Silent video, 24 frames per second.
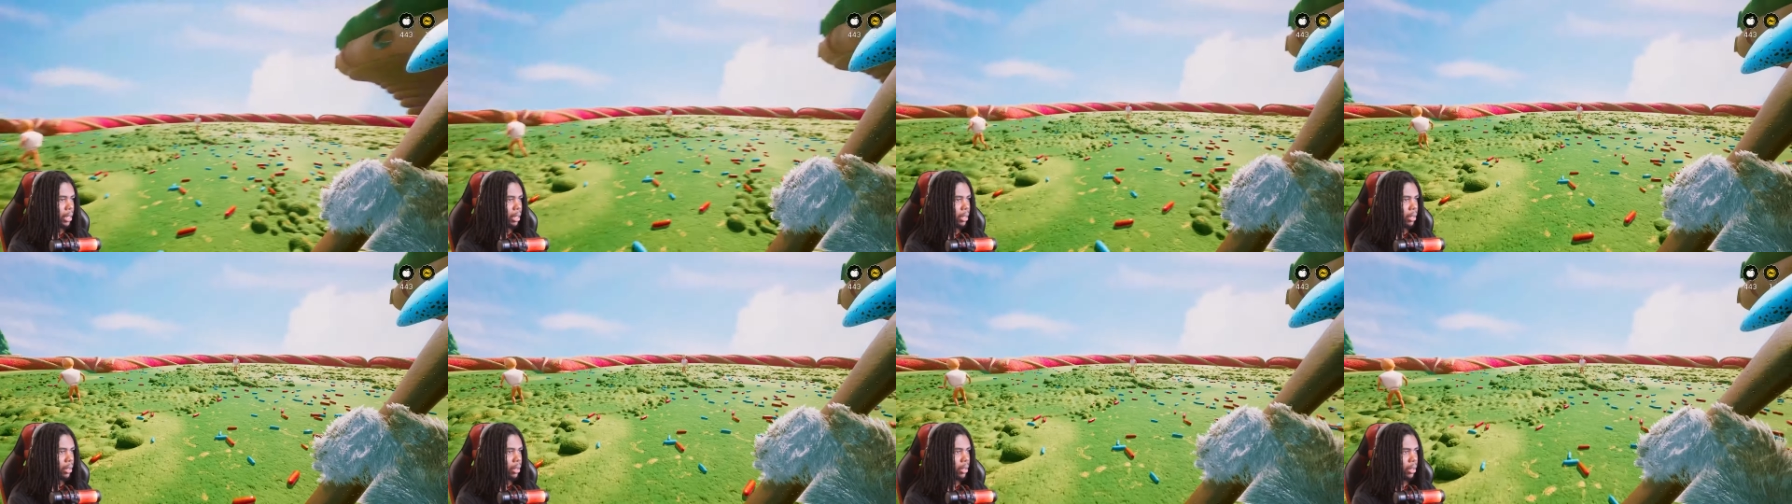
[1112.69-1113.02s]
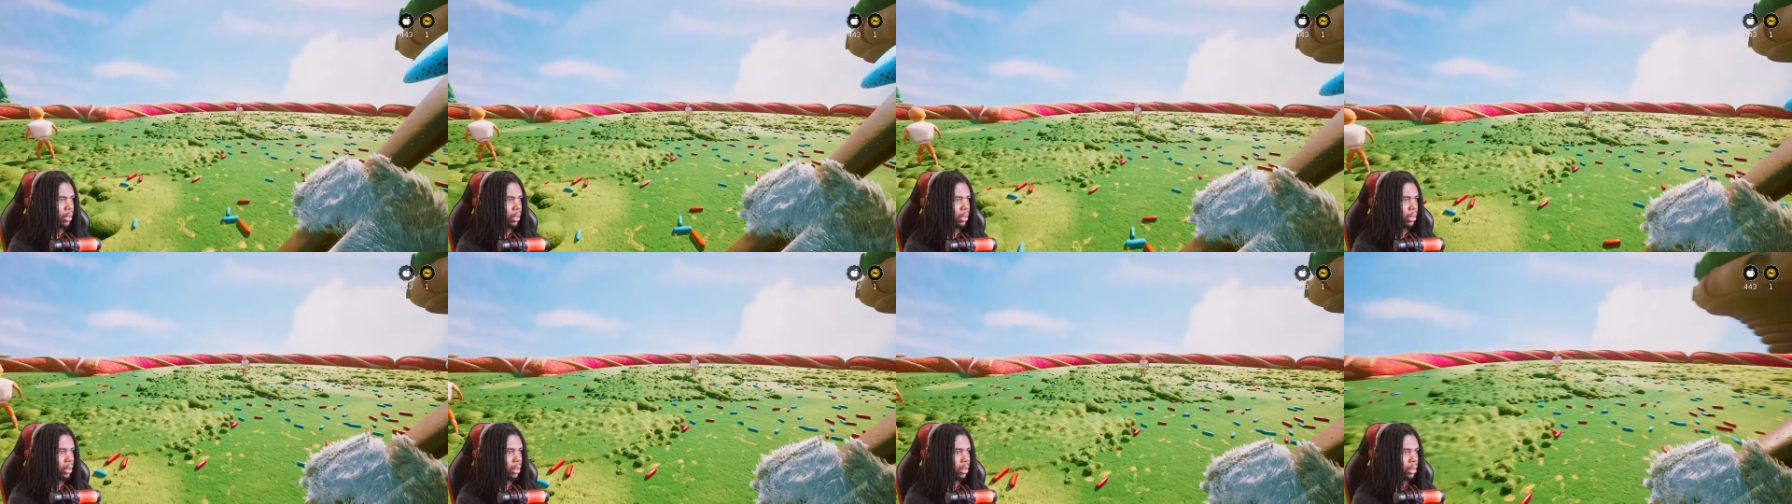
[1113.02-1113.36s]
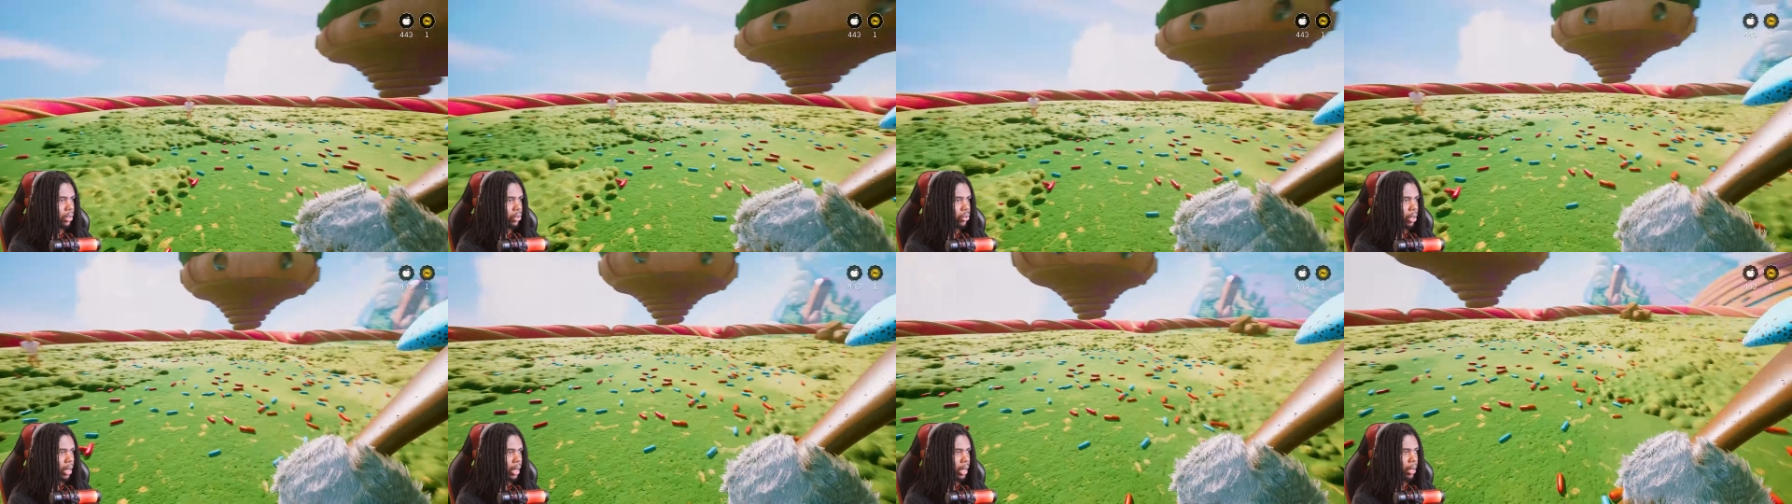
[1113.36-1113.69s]
it.
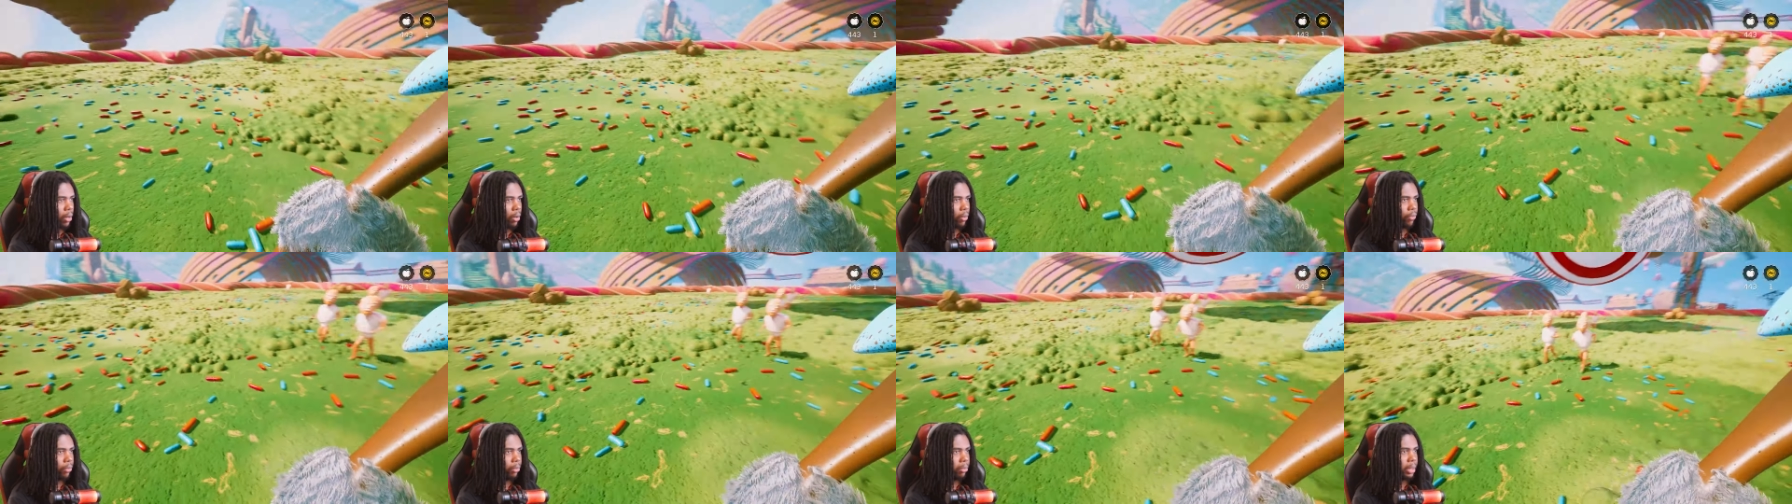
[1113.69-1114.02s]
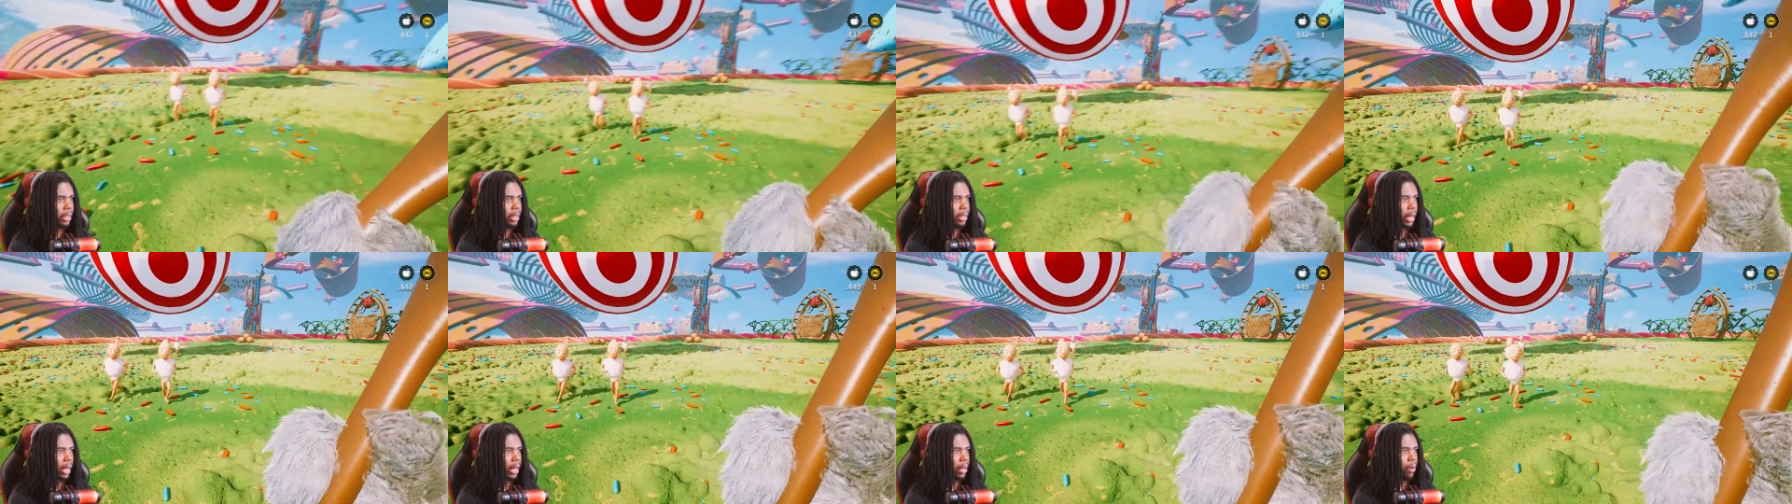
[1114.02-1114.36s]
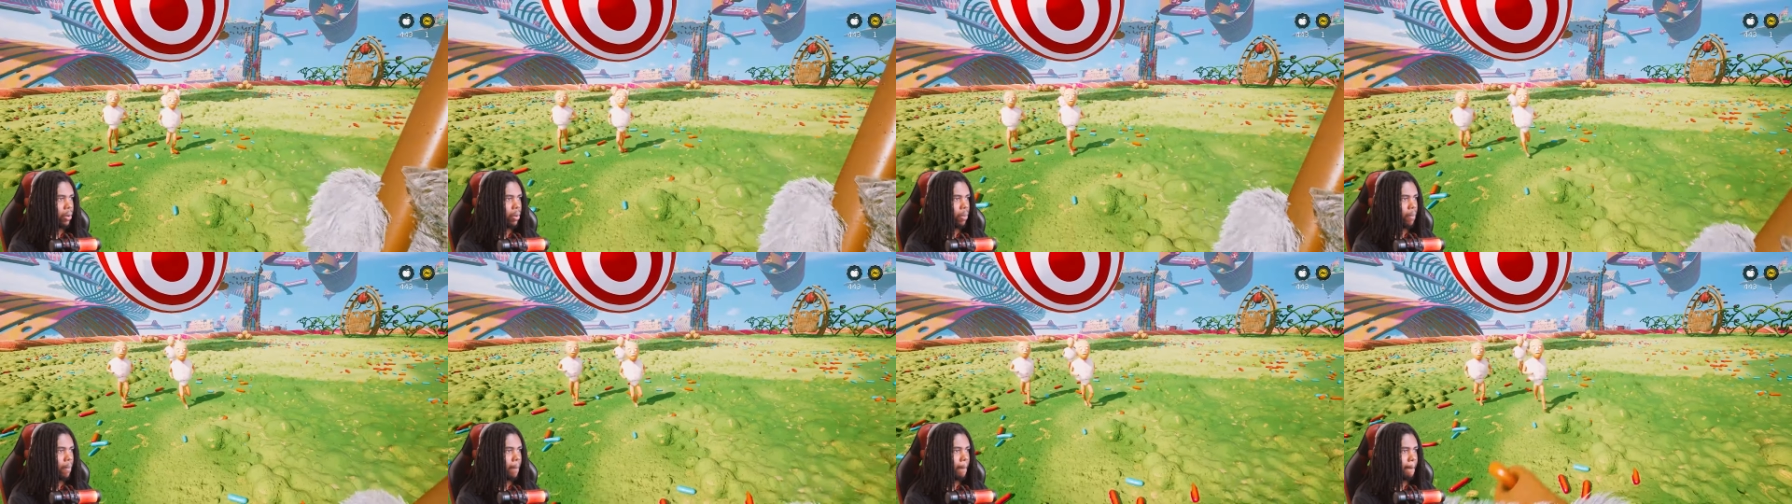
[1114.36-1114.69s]
Let's try to go from this
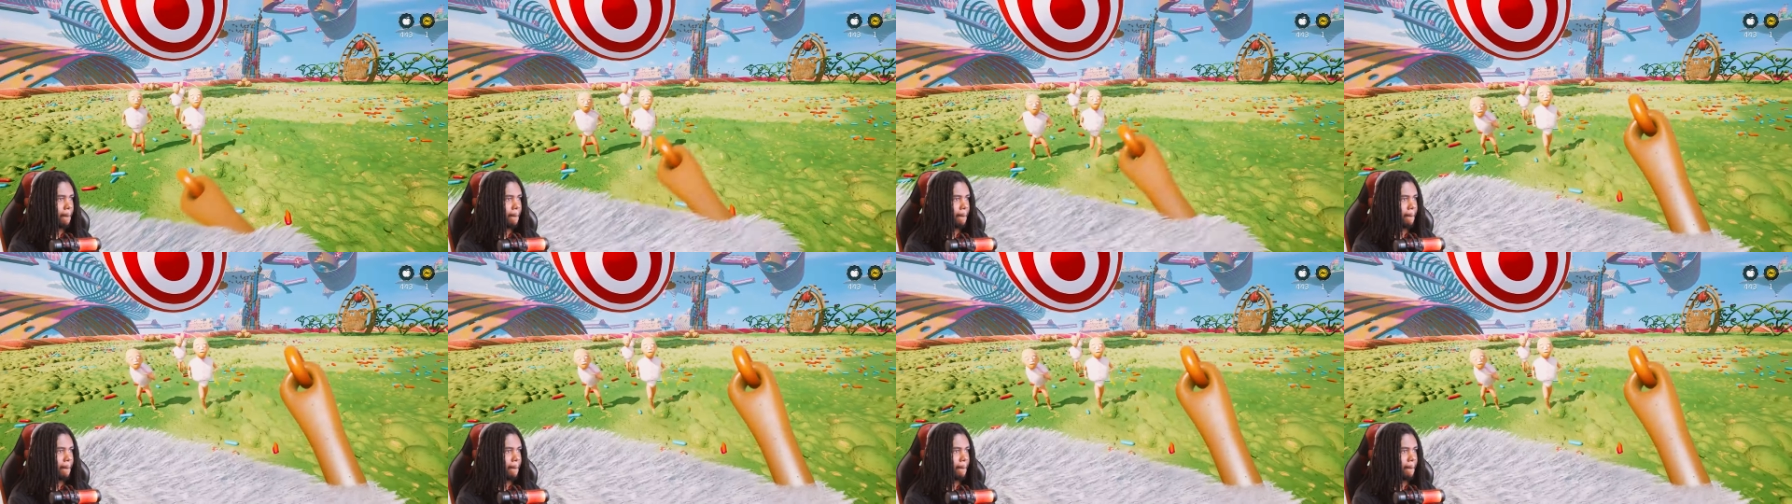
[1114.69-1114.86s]
angle.